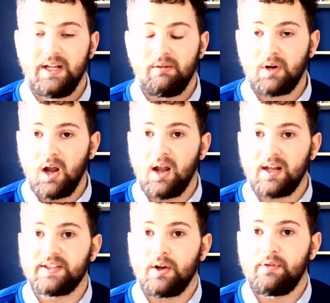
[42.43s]

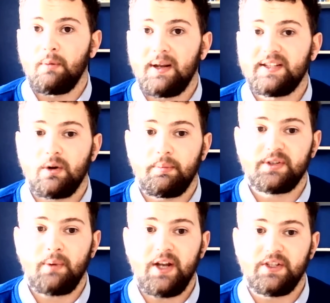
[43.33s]
Regardless of your political
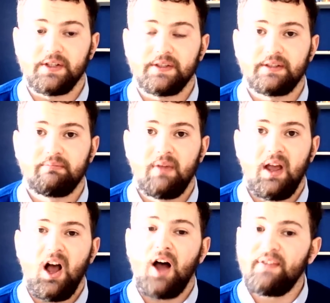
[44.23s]
persuasions,
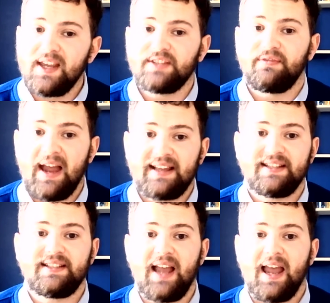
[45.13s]
I think it's fair to
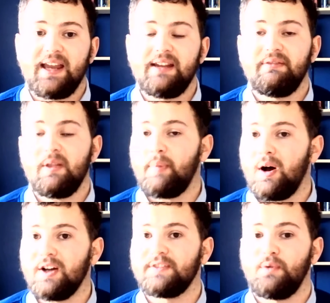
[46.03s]
say that the
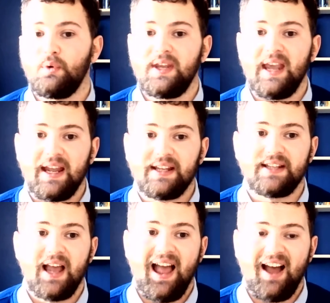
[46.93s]
past four years
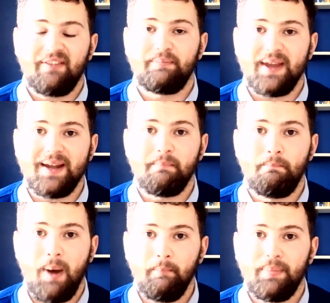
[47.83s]
have been
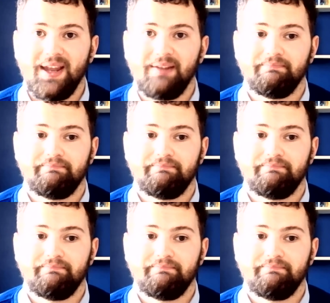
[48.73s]
bumpy.